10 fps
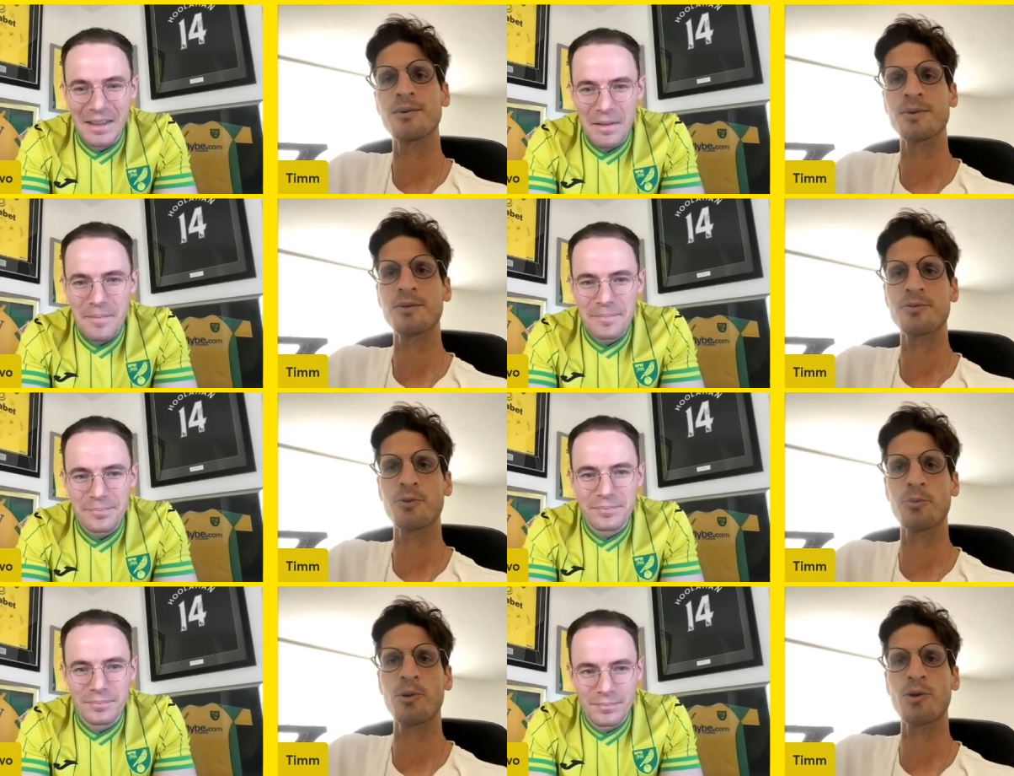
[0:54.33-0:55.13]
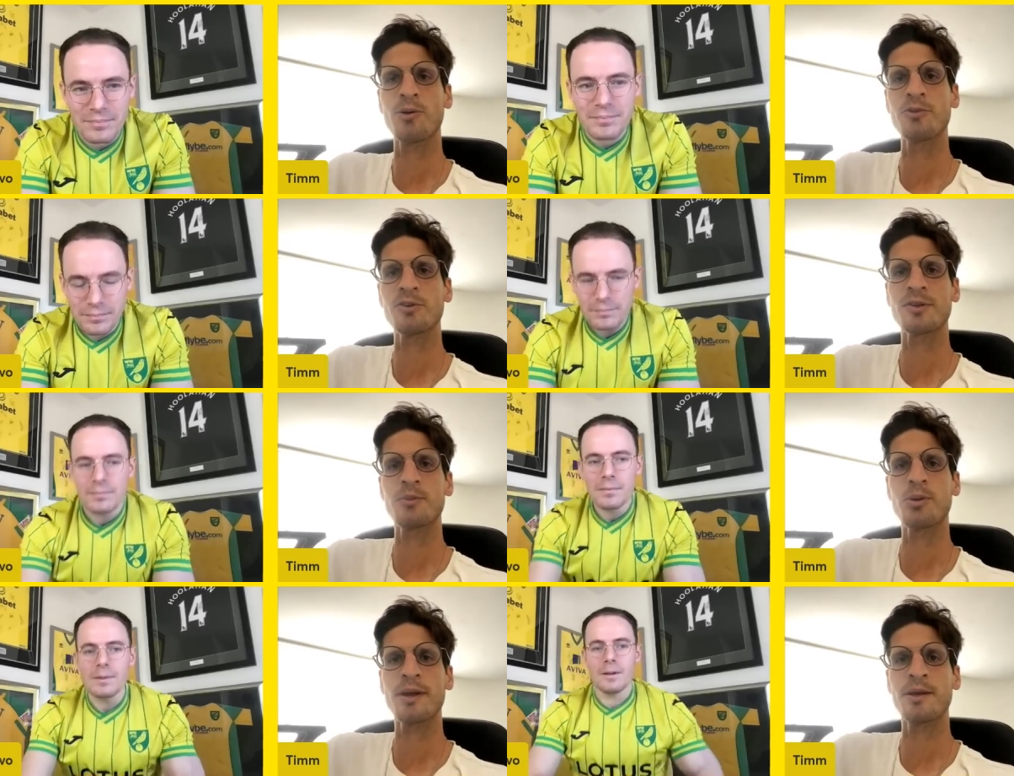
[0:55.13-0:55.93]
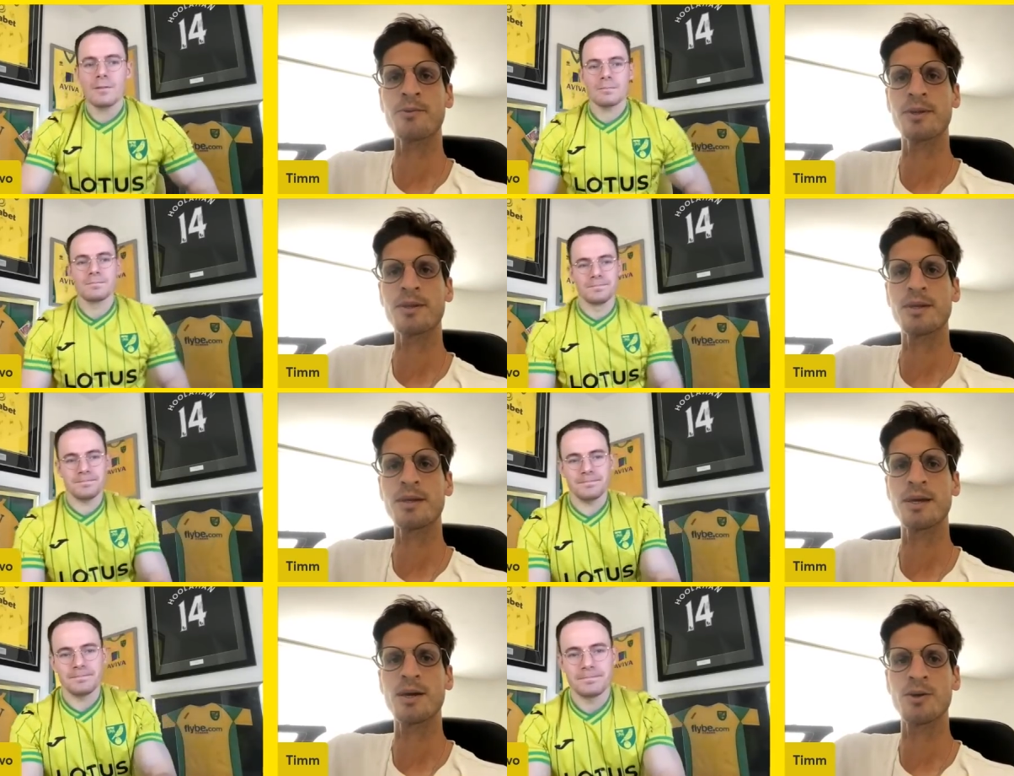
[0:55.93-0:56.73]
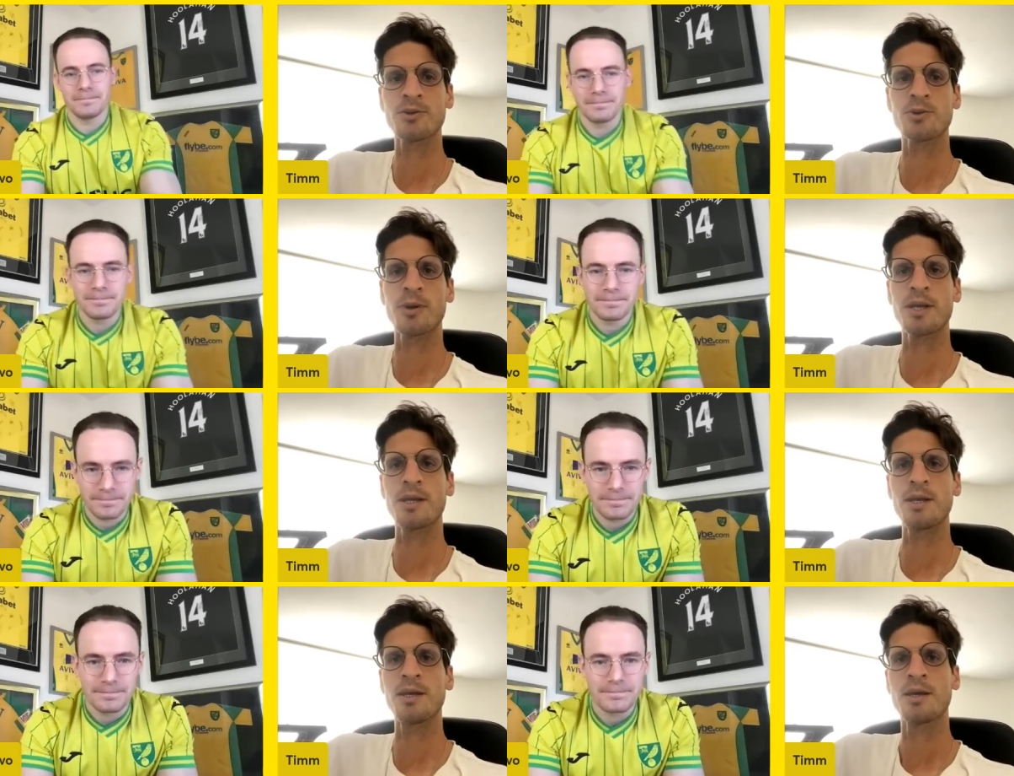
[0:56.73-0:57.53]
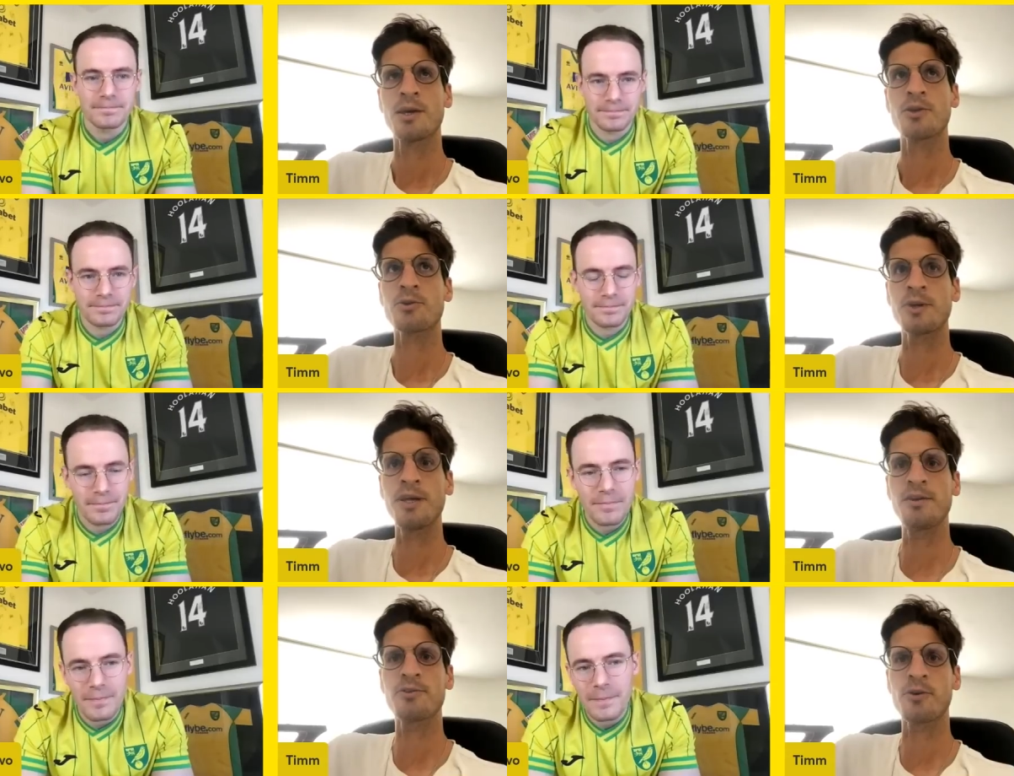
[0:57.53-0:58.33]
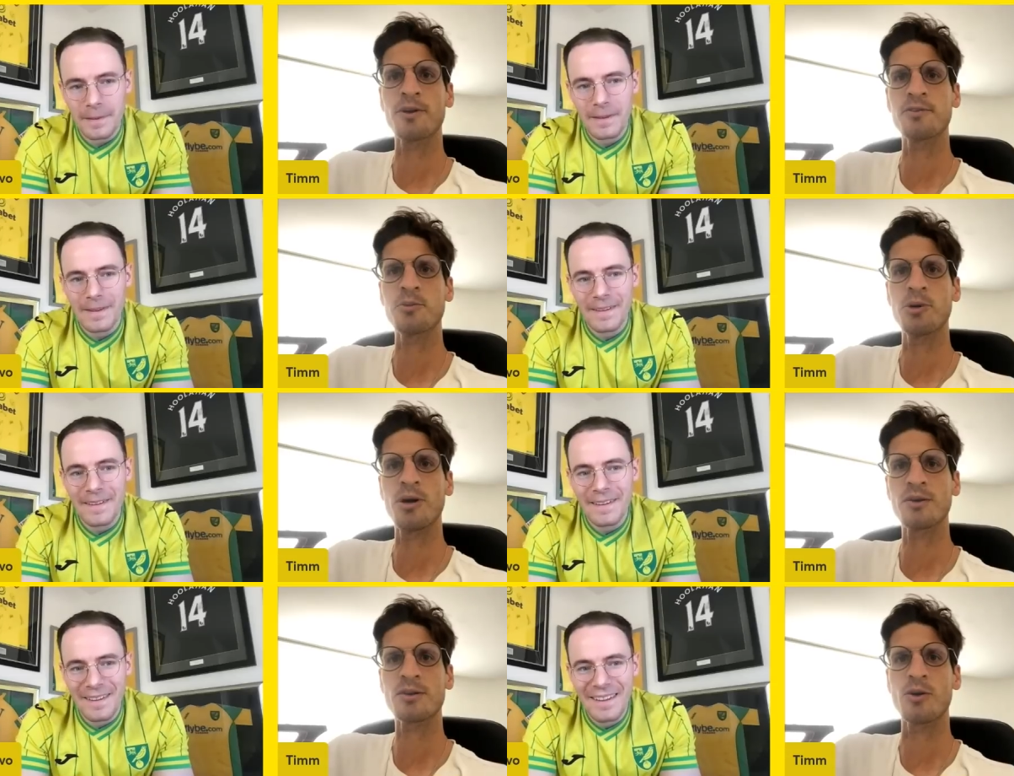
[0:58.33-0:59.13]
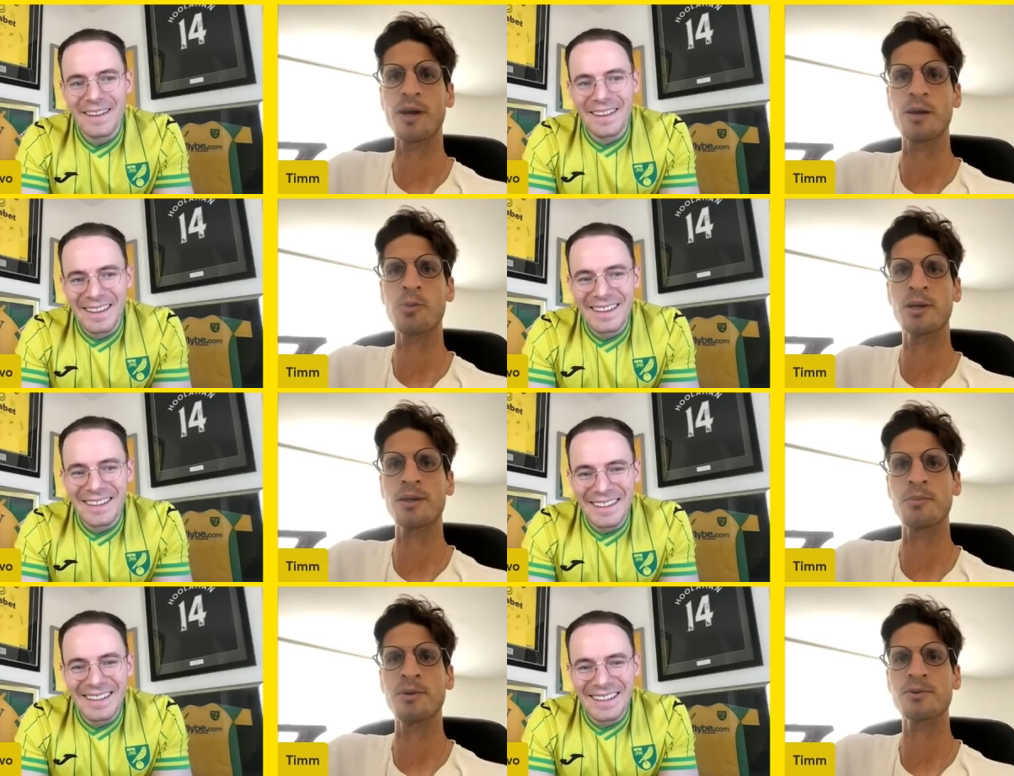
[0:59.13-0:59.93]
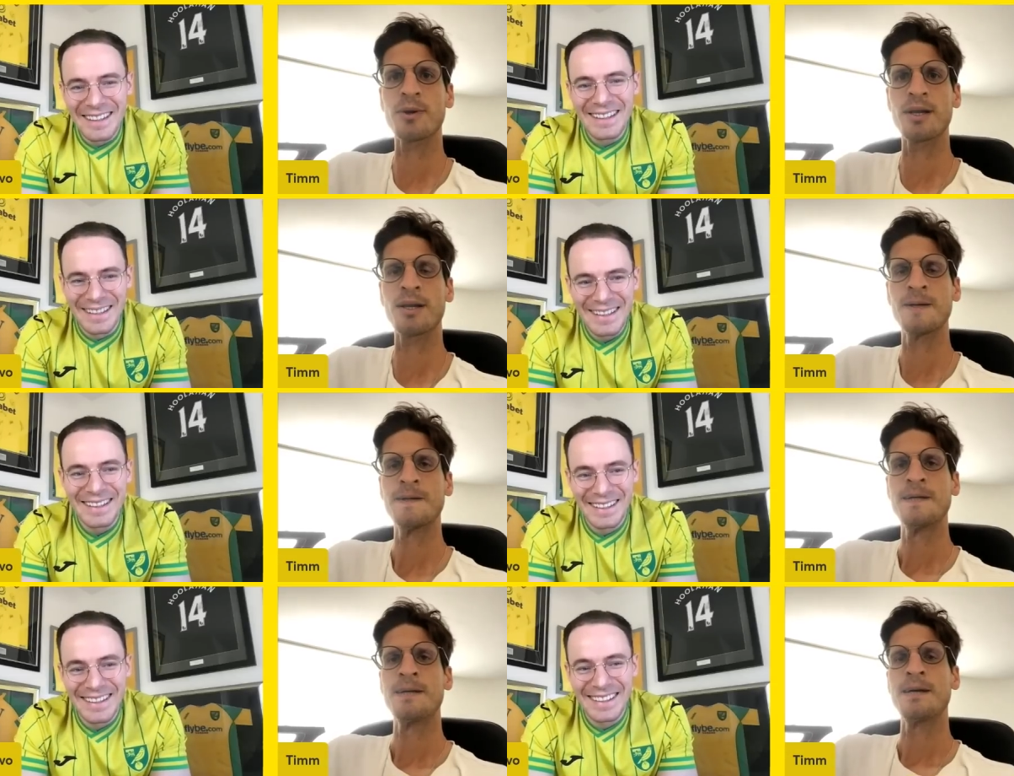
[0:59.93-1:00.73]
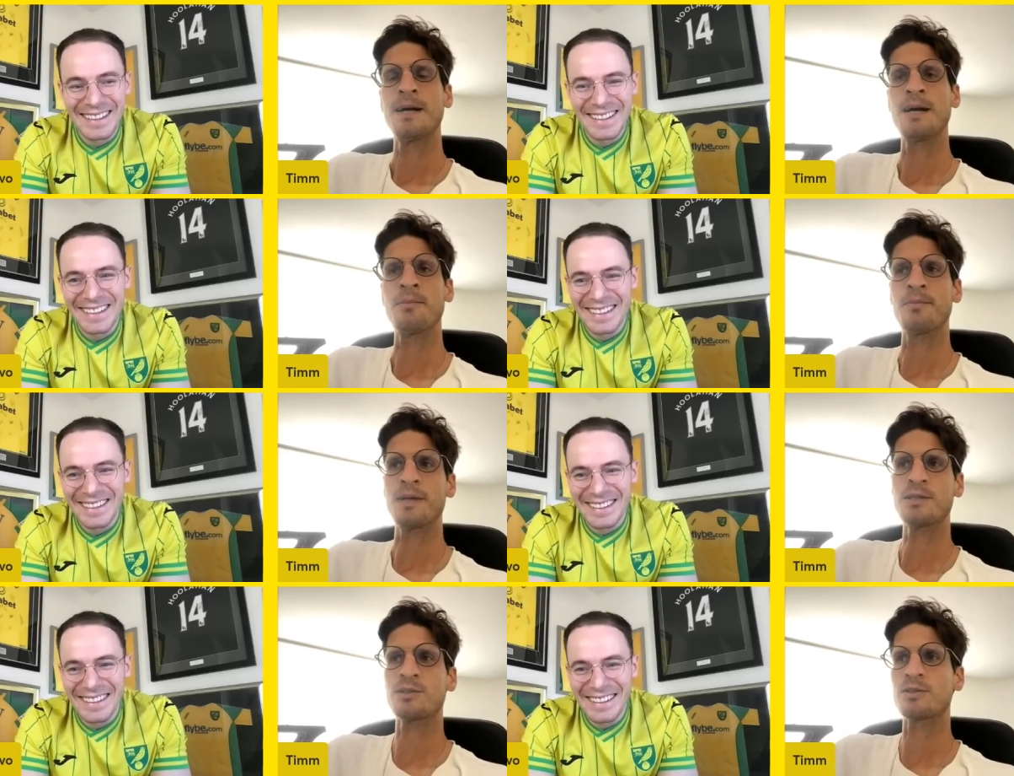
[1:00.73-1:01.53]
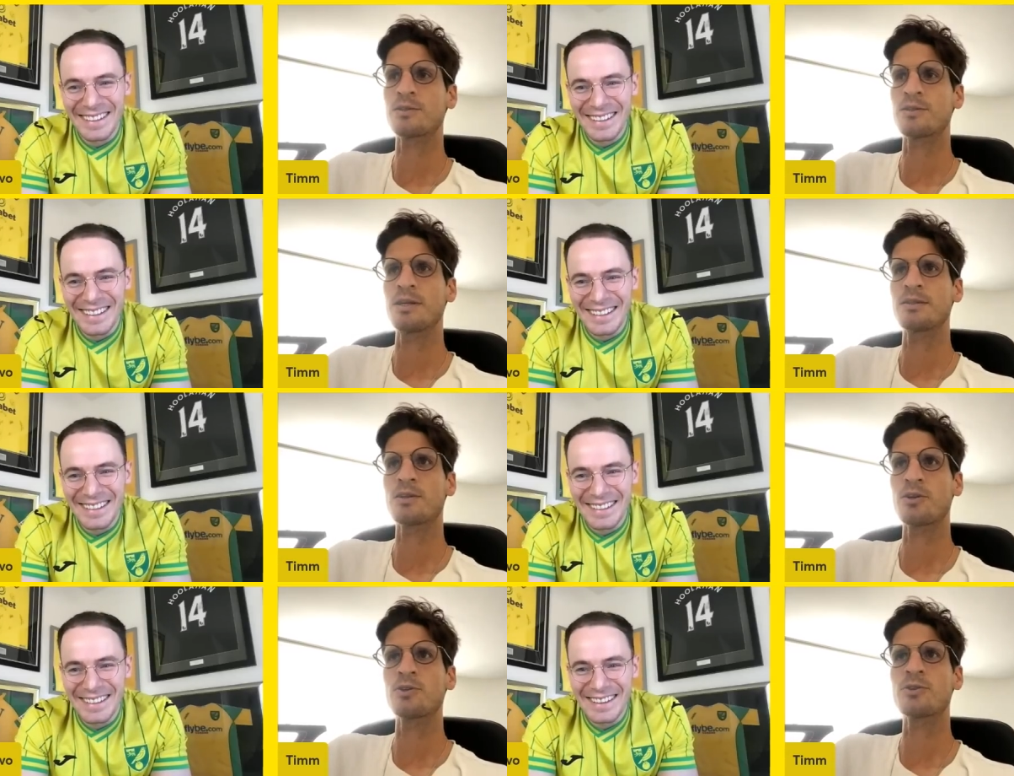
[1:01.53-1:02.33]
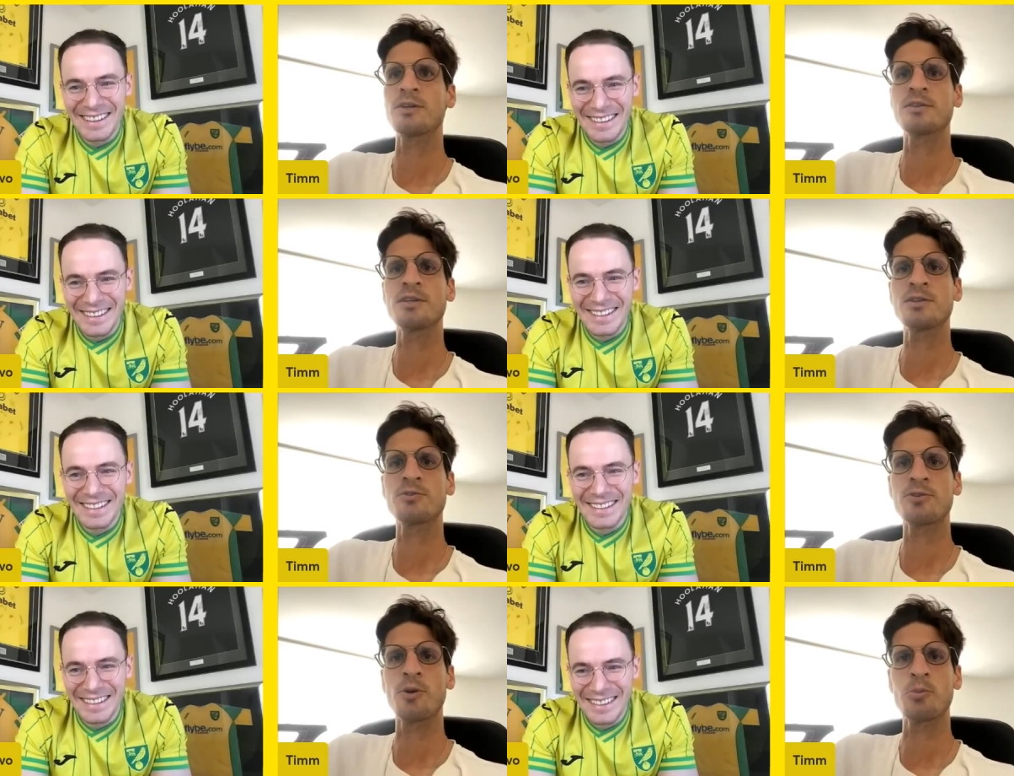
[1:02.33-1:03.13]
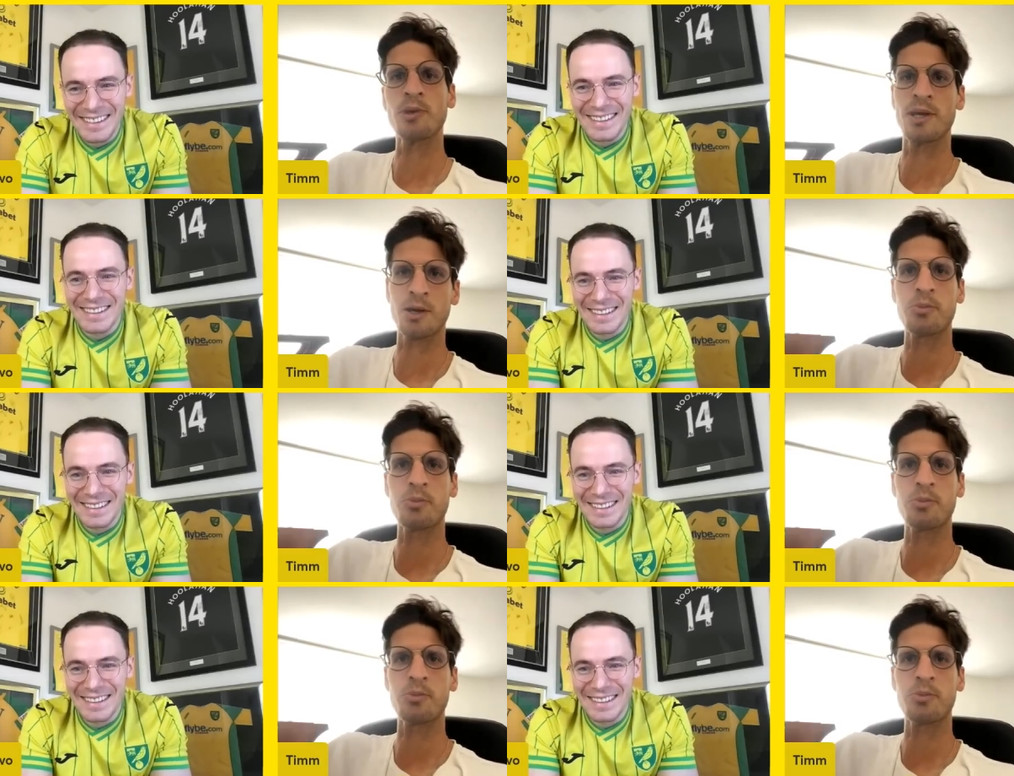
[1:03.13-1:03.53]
Speaker 1: with the football, obviously playing with the uh, under twenty threes for FC Basel or helping them as well. Um, it just is a good transition from being a